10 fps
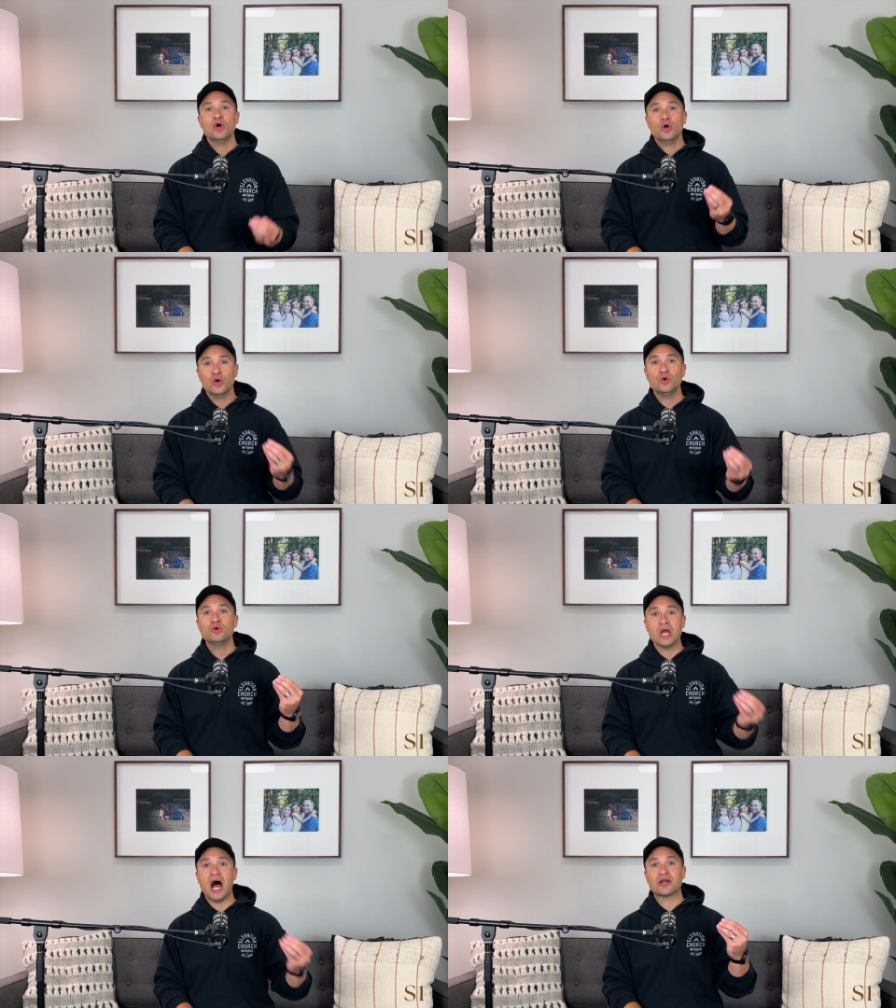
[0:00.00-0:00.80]
who
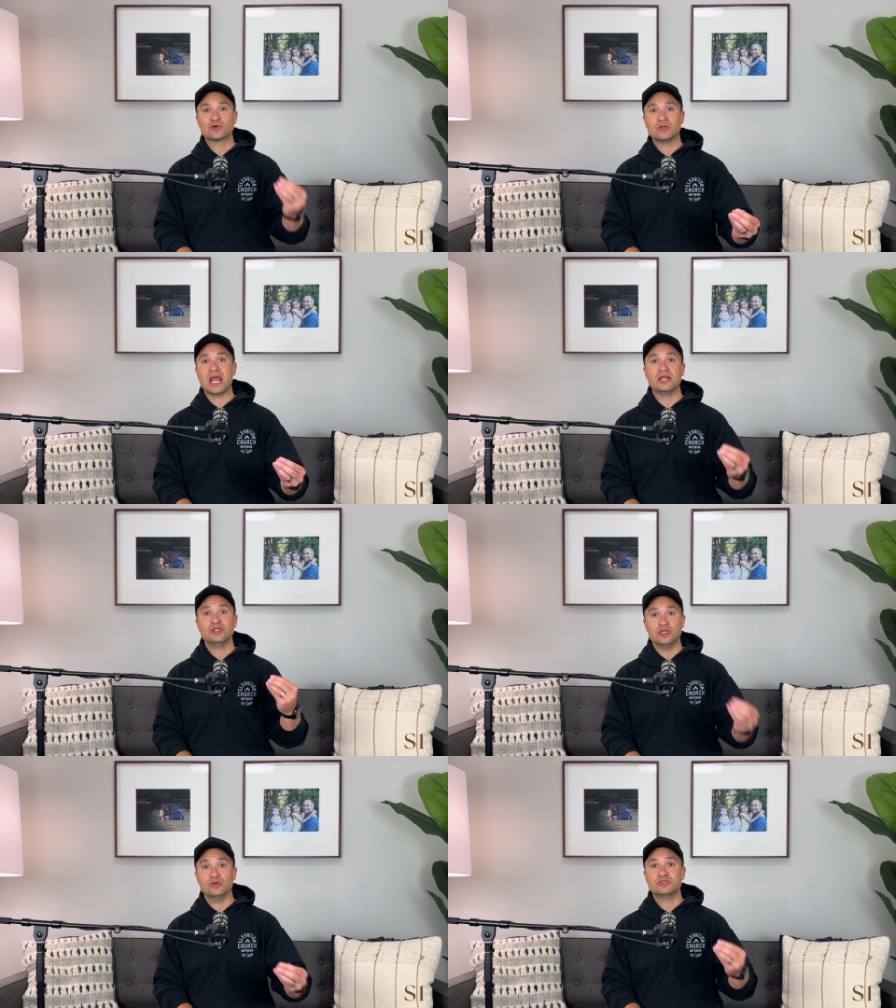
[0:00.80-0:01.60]
God created
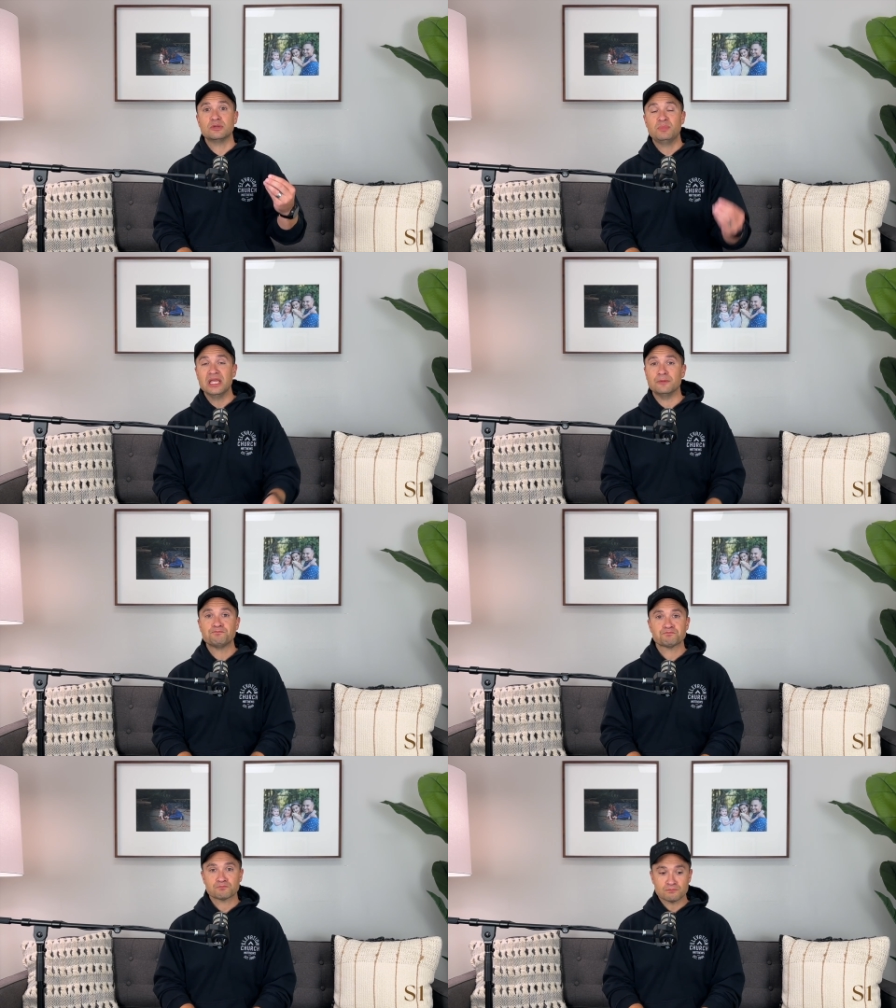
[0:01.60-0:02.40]
you to be.
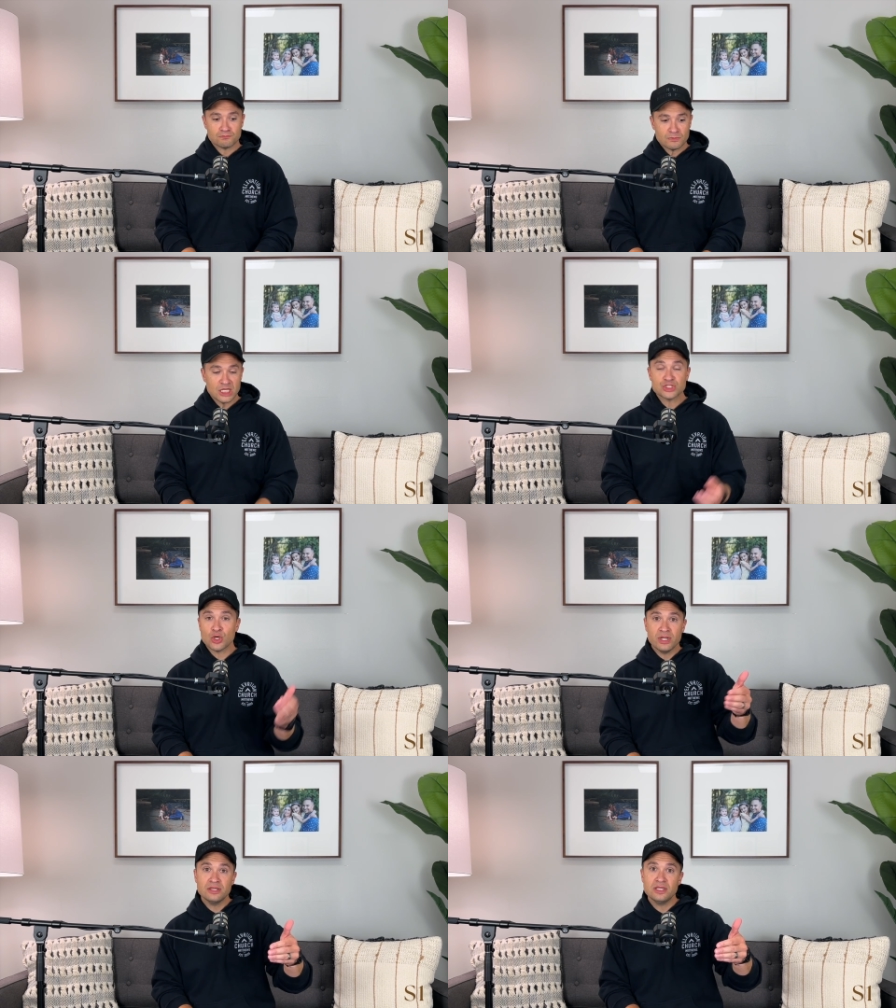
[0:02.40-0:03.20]
So
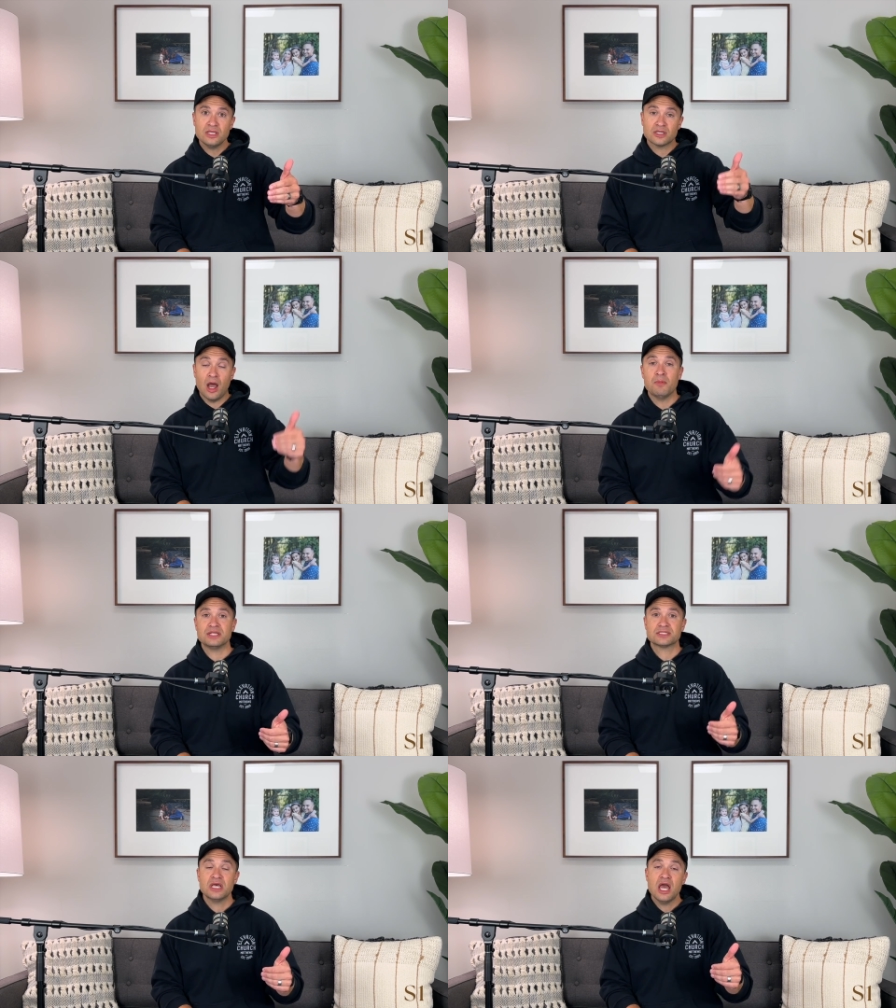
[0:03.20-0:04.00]
in the comments,